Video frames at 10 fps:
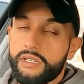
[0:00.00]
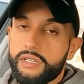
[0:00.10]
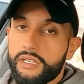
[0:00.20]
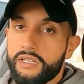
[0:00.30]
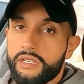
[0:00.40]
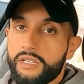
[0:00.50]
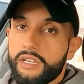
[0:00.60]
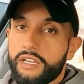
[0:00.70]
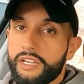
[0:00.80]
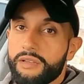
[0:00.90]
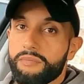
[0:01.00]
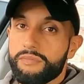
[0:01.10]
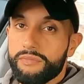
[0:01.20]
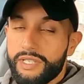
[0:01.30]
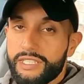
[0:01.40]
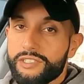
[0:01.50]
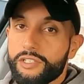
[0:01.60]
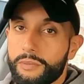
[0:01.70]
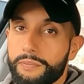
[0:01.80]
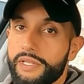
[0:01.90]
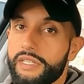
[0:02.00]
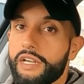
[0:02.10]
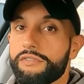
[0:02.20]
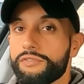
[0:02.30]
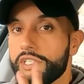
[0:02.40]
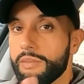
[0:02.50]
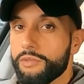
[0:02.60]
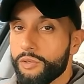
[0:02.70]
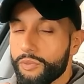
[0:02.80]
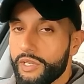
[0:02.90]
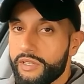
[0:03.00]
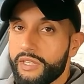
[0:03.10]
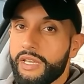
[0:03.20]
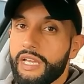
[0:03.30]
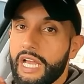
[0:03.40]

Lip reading: that's the company that I've teamed up with